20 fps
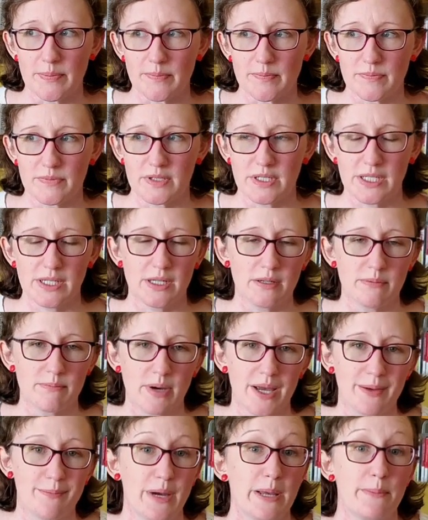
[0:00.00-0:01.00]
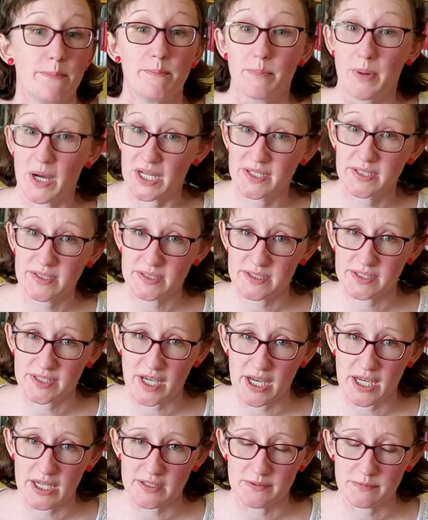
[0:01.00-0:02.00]
needed by my bust
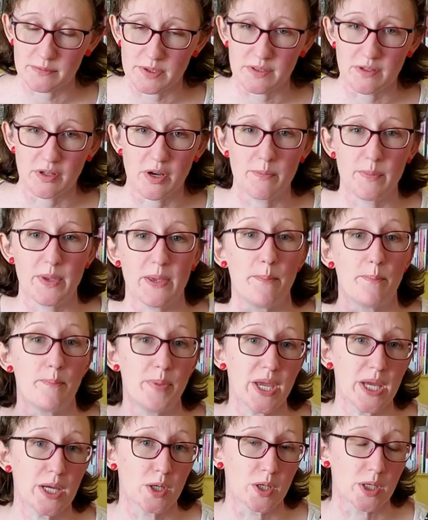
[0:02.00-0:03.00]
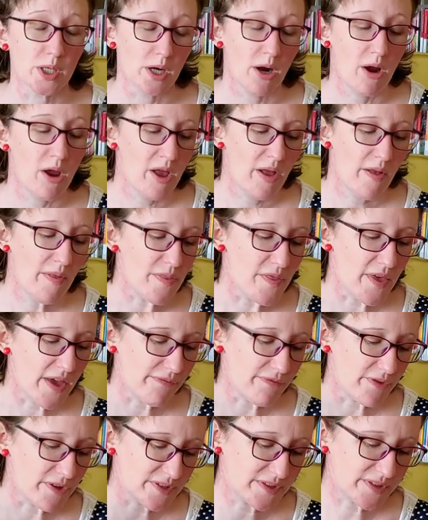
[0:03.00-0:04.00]
size was going to be bigger
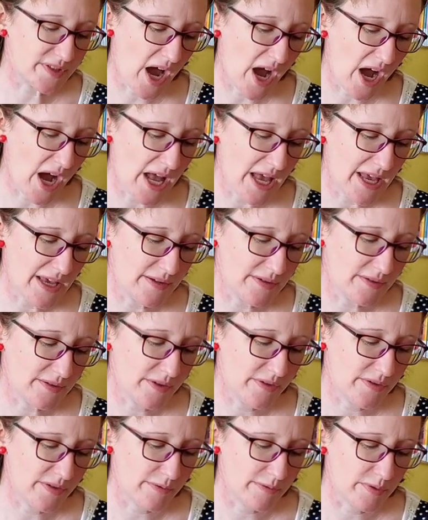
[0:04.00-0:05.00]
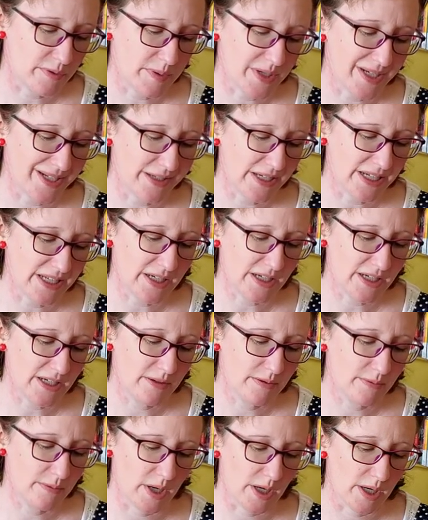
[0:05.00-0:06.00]
than the size that would be
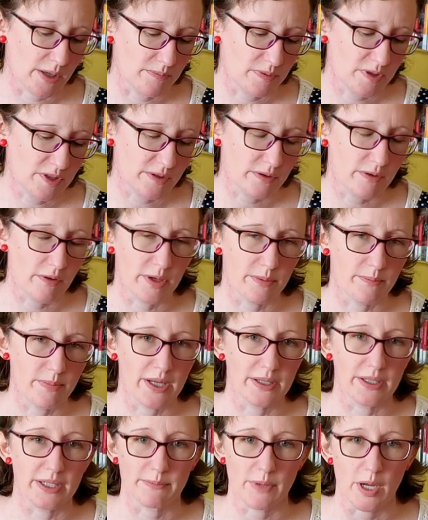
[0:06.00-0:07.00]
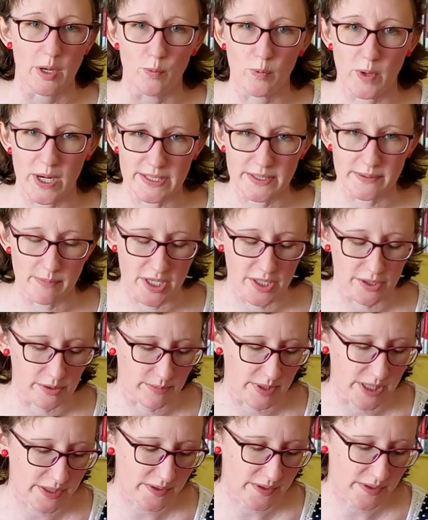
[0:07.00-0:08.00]
needed just going by like my waist
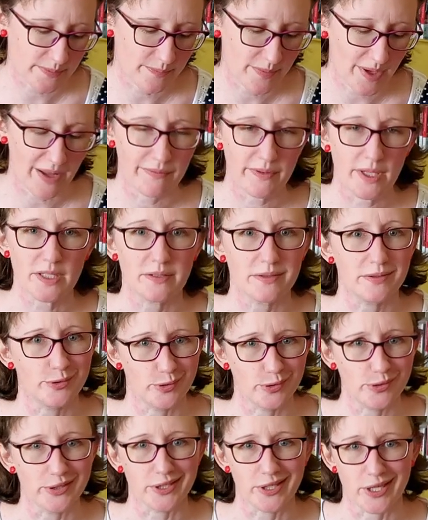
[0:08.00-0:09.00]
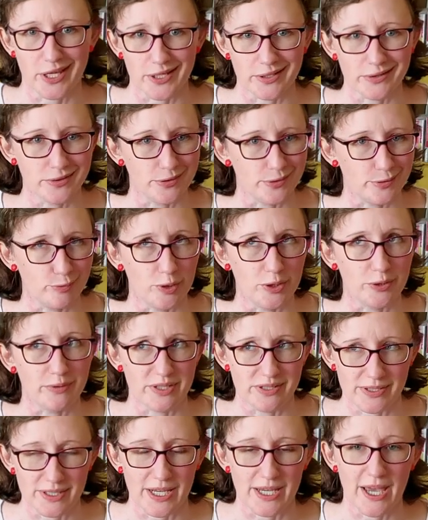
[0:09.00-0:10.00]
measurements. And that's usually the case. It's one
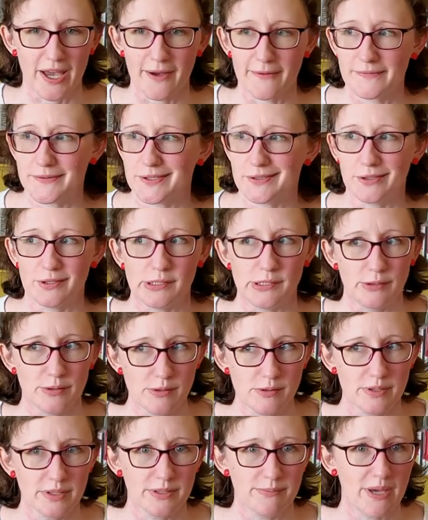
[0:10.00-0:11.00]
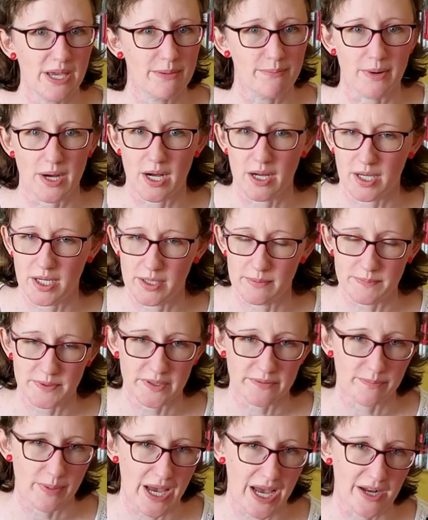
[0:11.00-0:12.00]
reason I have to usually make mock-ups
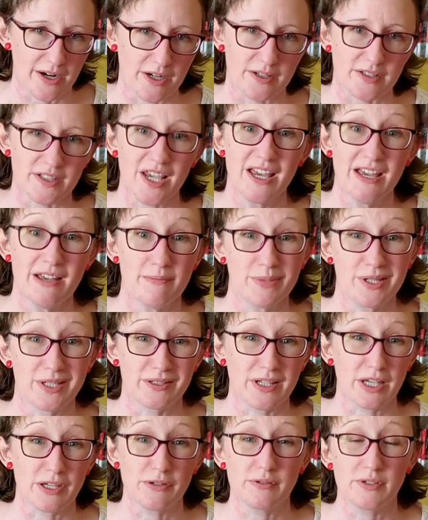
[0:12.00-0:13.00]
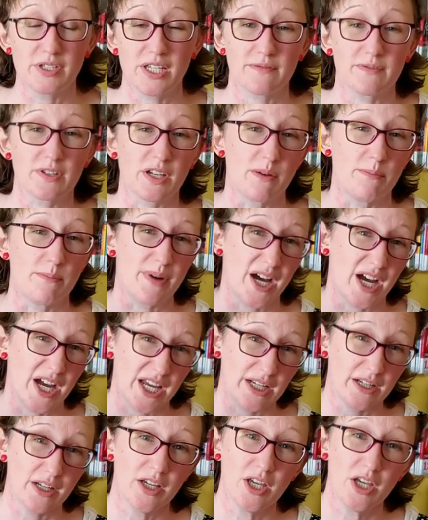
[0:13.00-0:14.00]
of patterns, because I usually have to
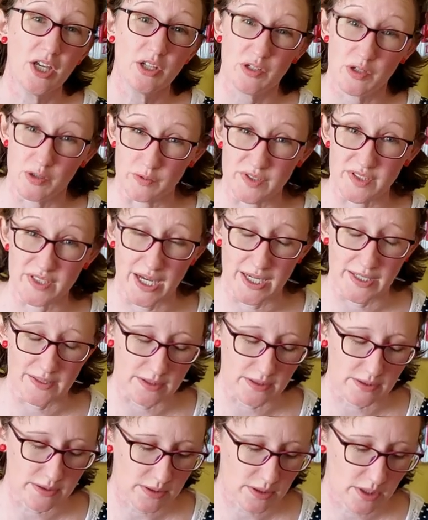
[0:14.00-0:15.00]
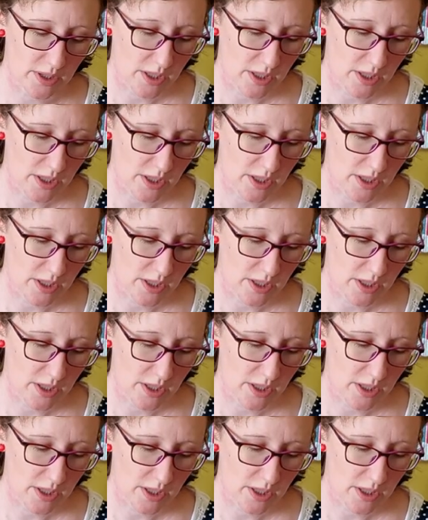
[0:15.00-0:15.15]
combine two sizes